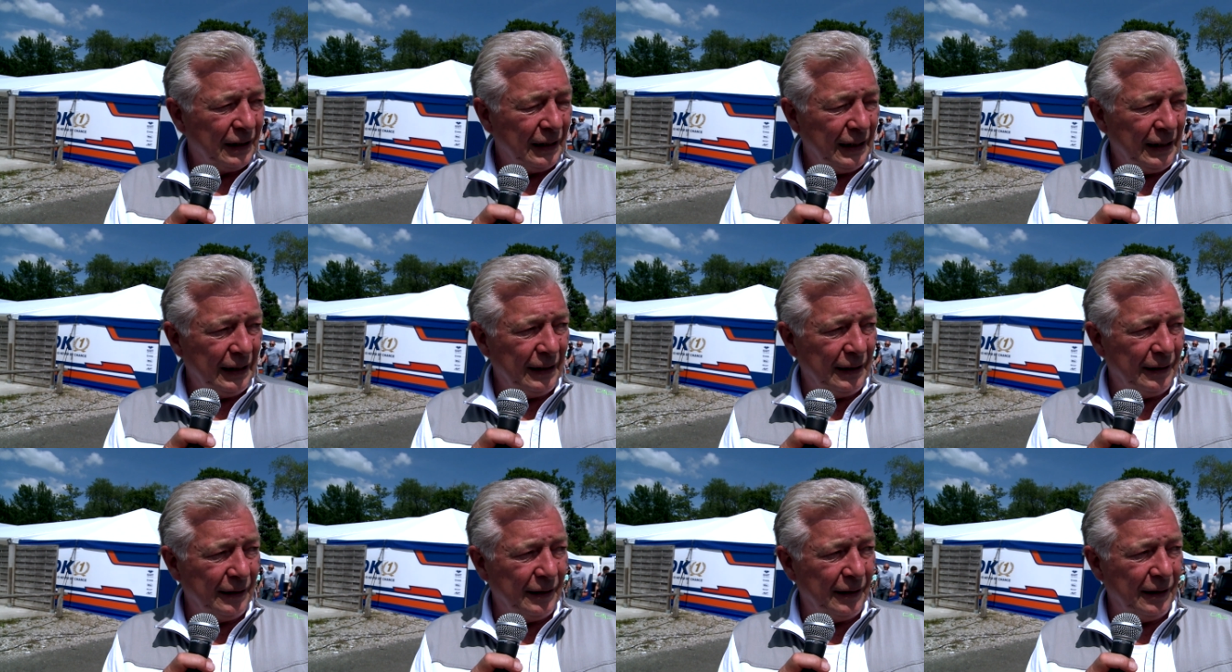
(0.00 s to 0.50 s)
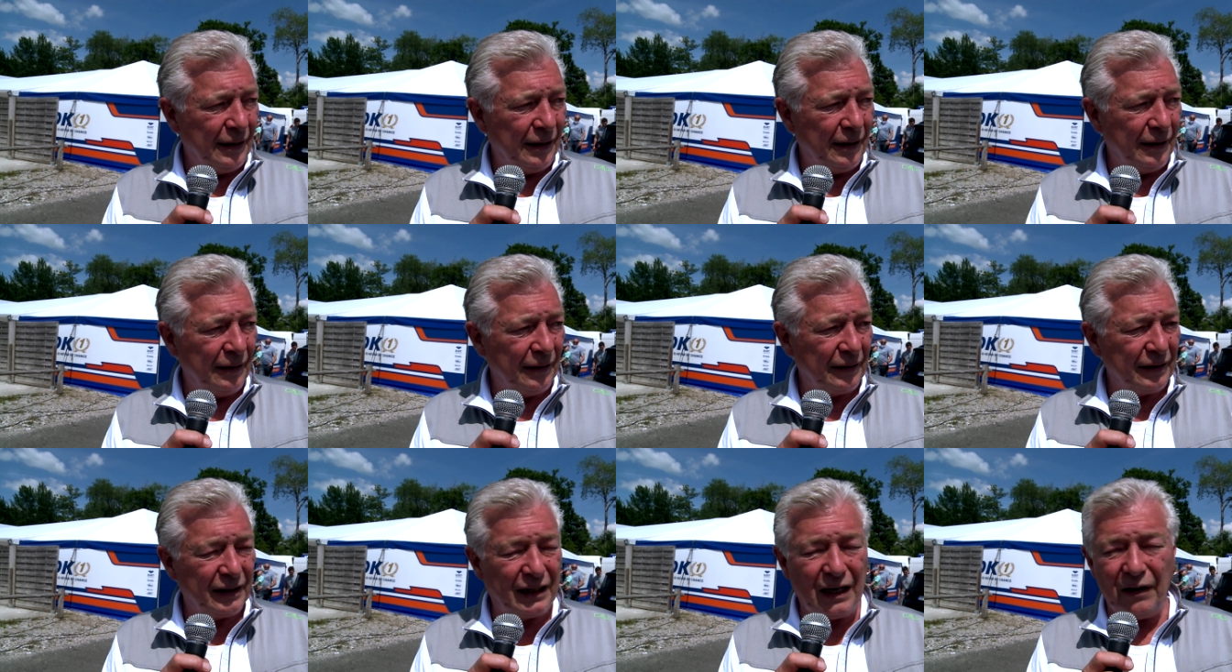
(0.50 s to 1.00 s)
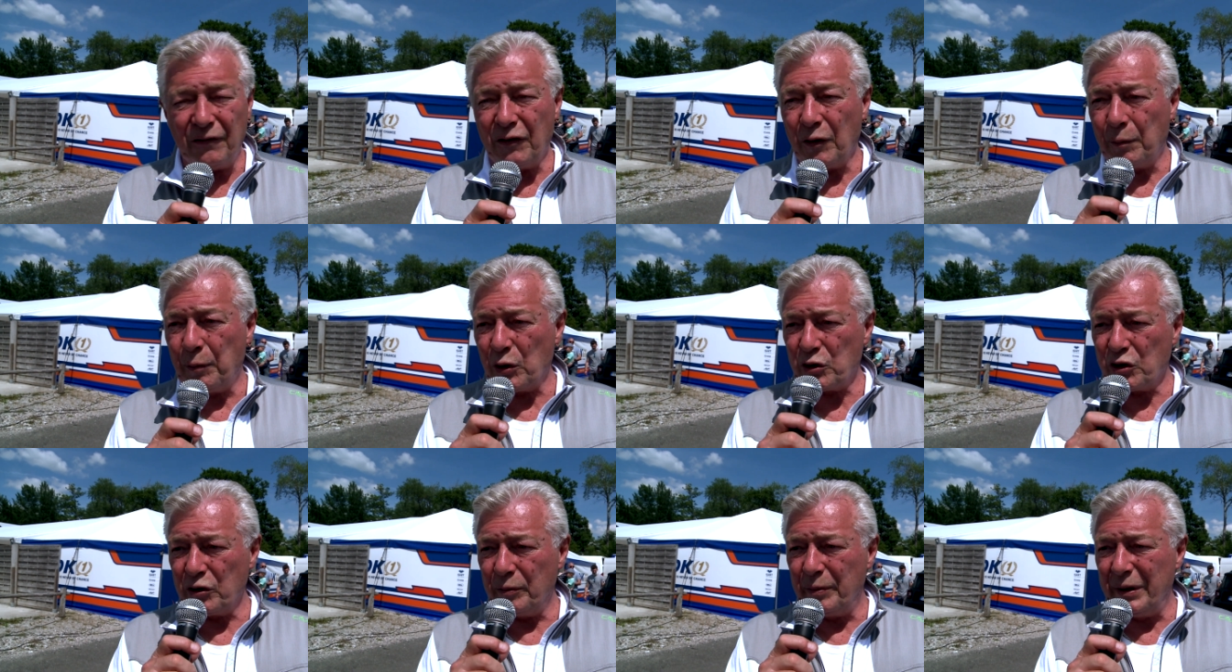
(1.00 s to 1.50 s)
Uh, give the
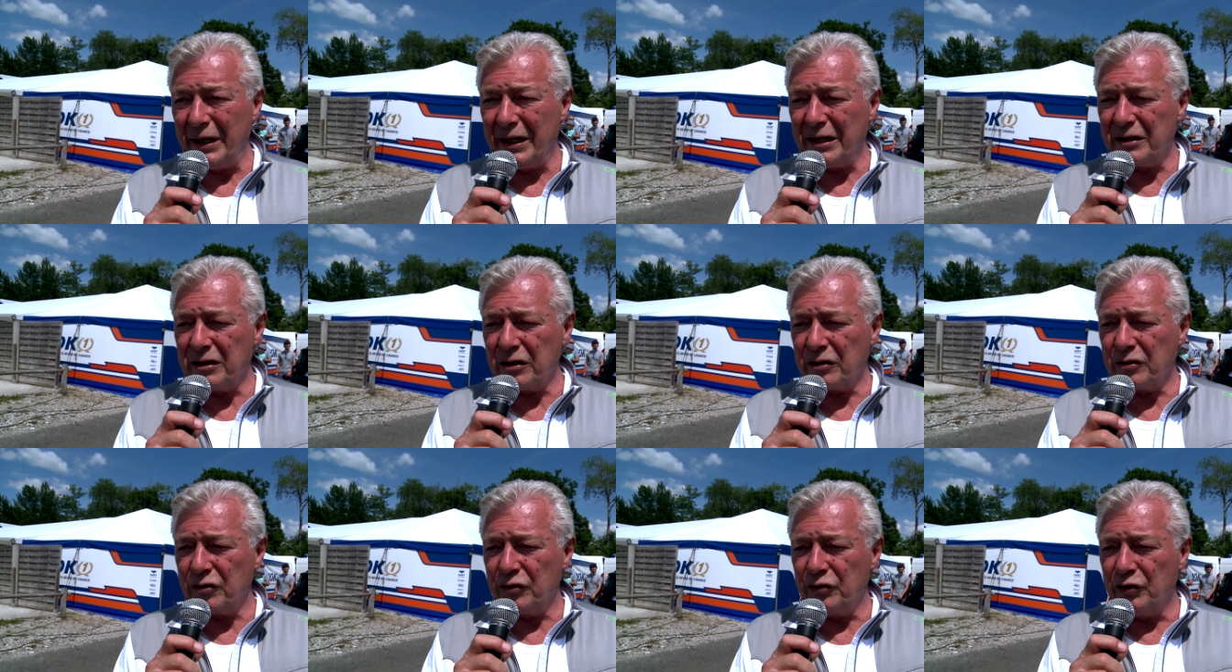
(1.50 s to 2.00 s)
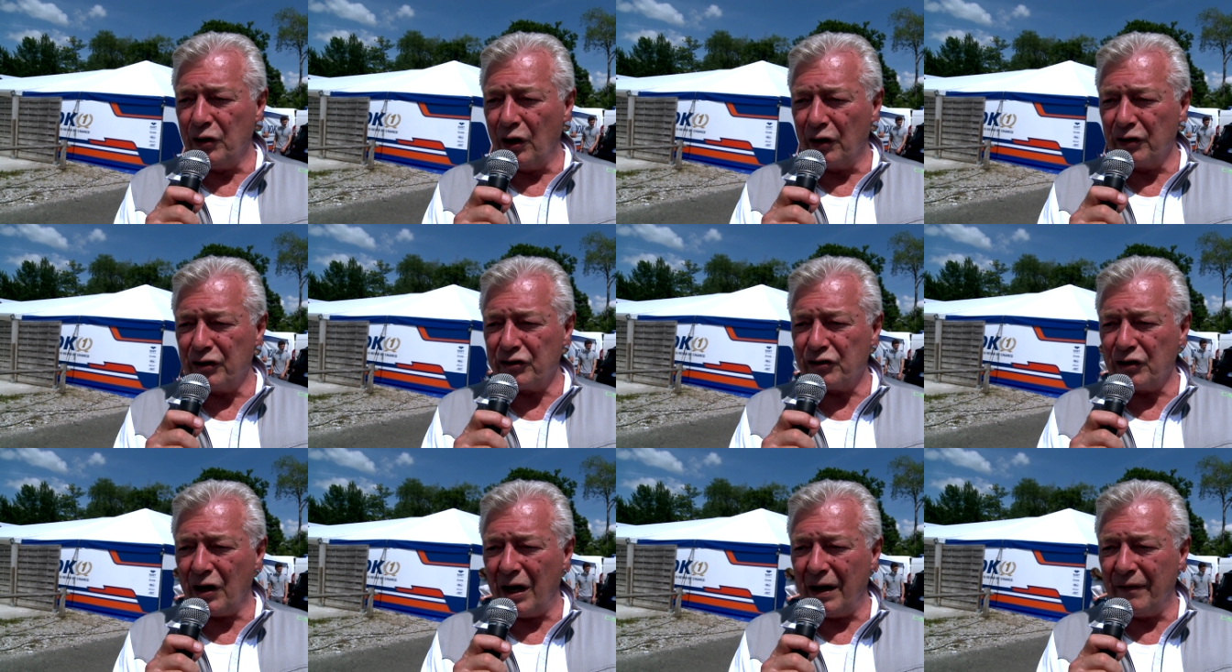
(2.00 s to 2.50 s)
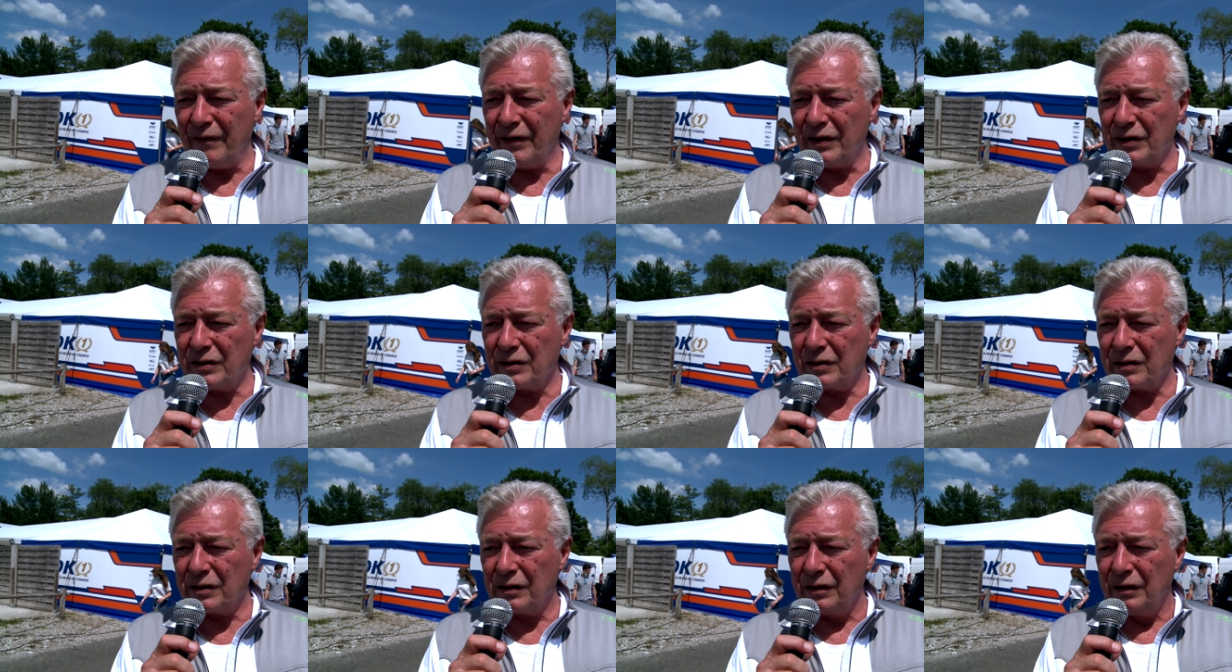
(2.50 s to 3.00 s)
possibility to younger
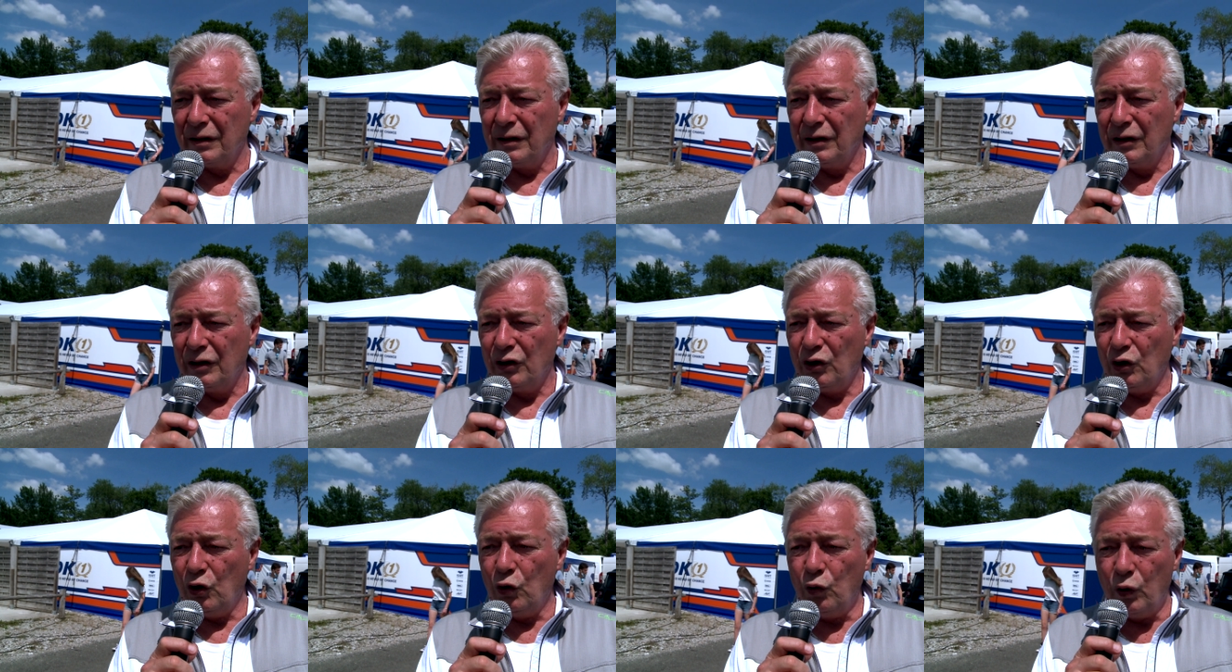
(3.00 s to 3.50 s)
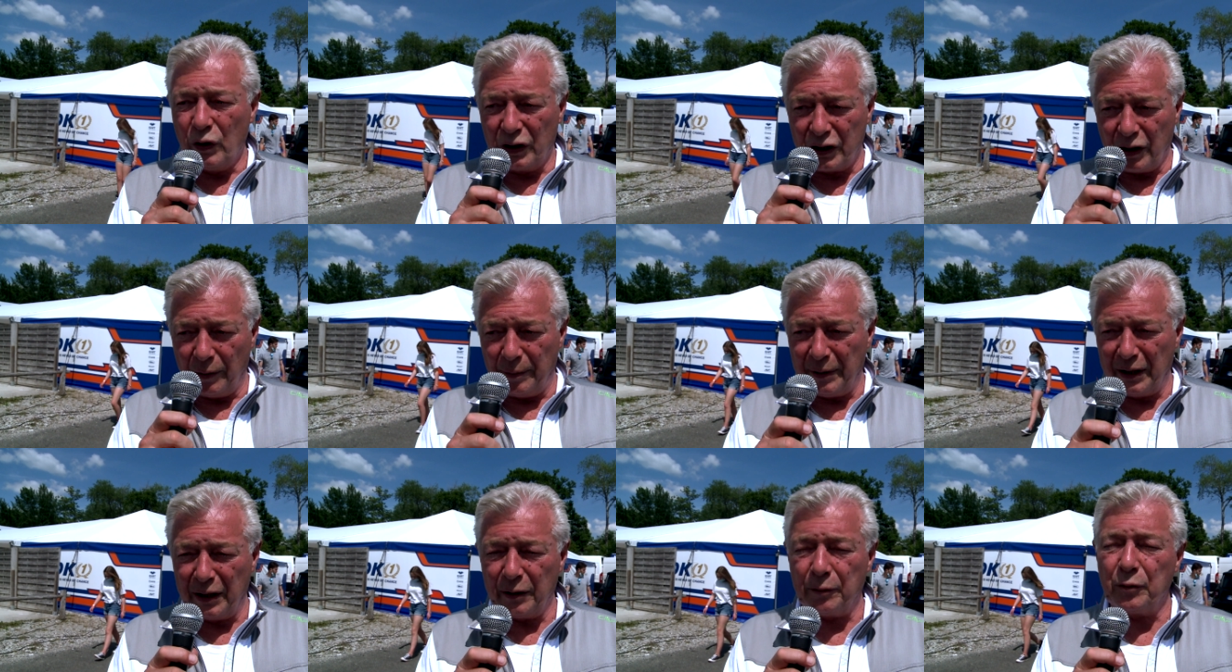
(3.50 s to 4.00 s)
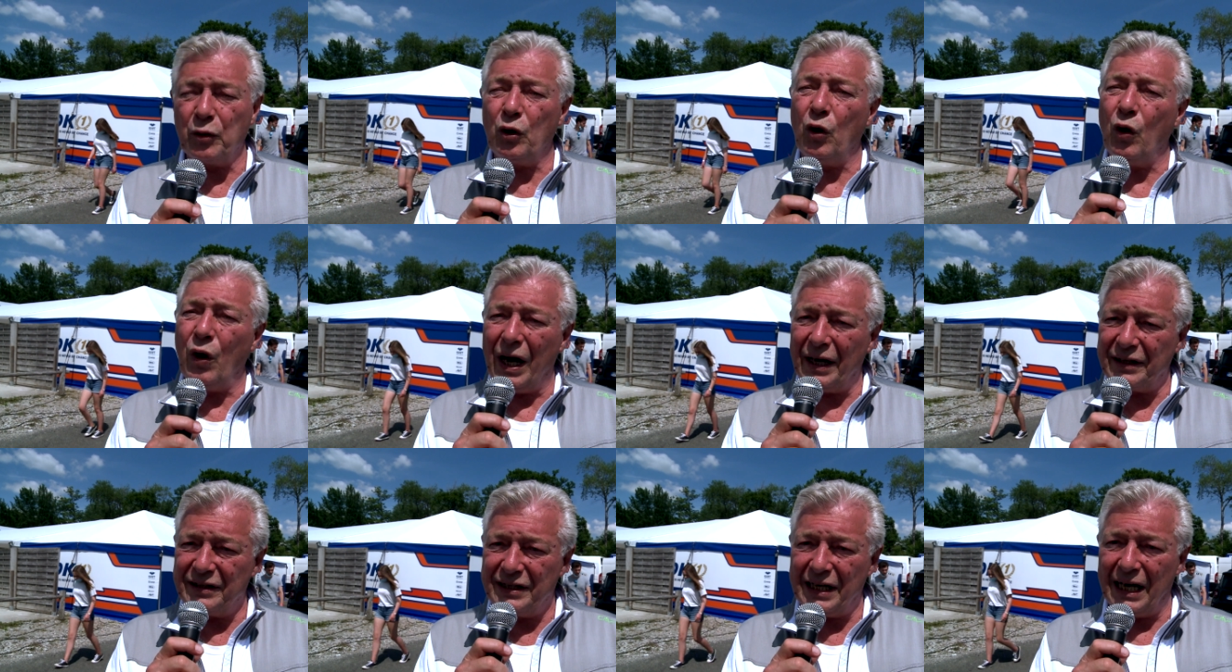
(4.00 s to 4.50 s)
drivers who were coming up
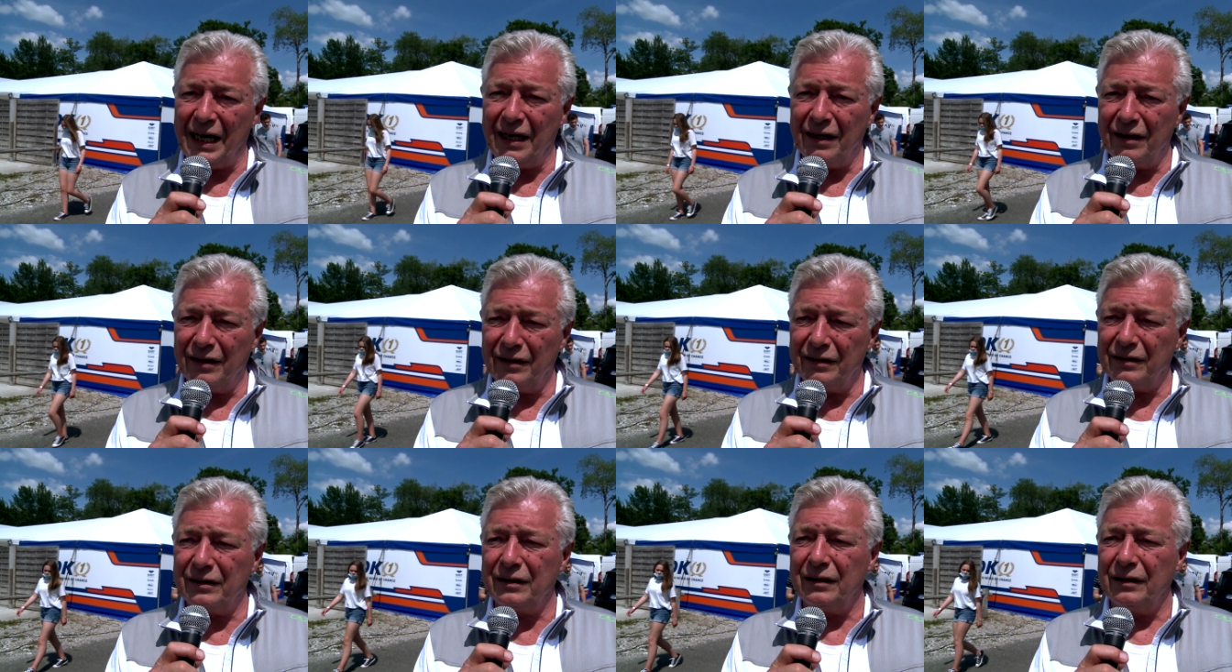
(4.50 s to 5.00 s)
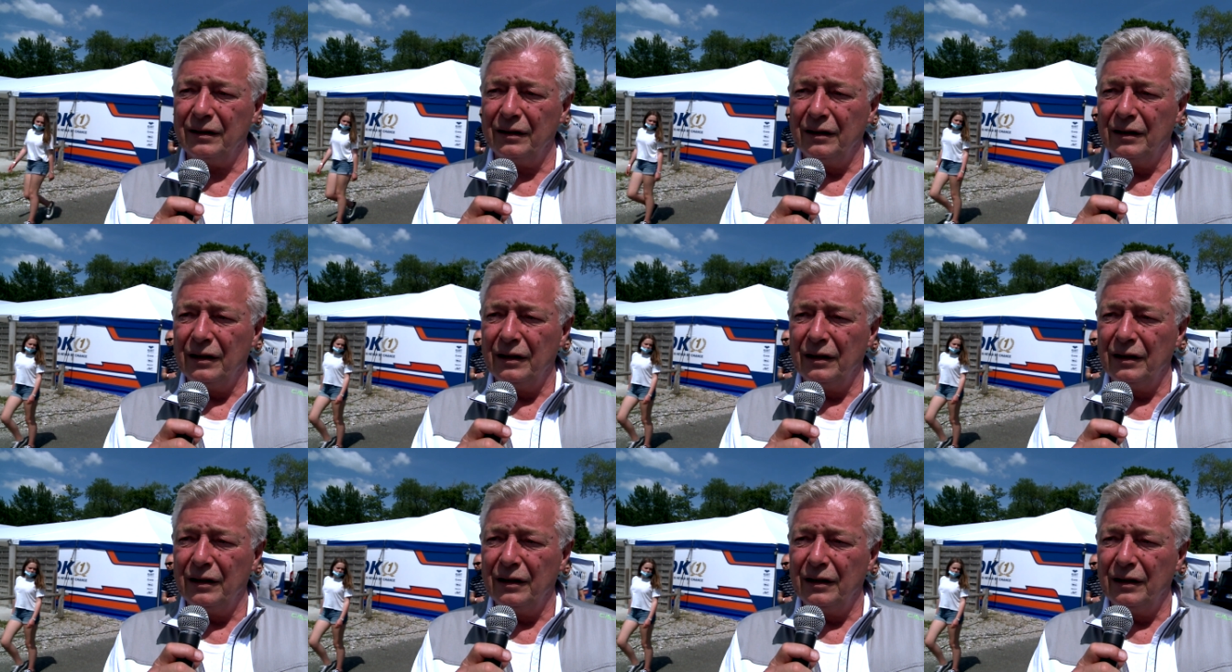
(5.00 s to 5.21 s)
or had talent